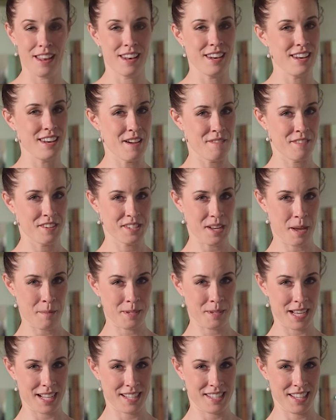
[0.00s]
Never
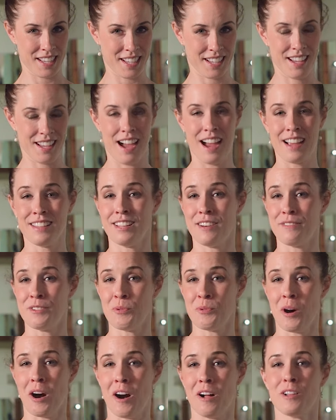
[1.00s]
stop dancing. I love
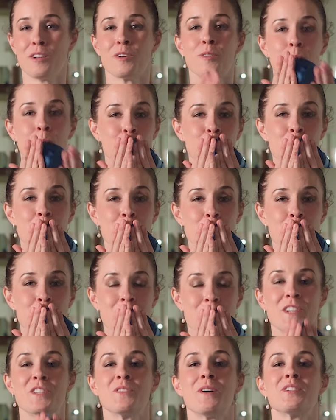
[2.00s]
you all.
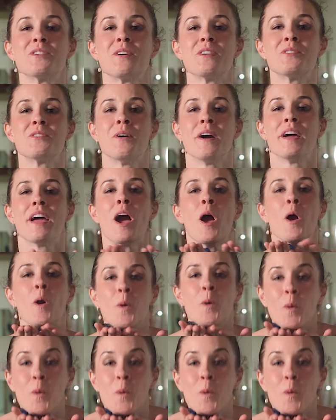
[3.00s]
Toy, toy, toy.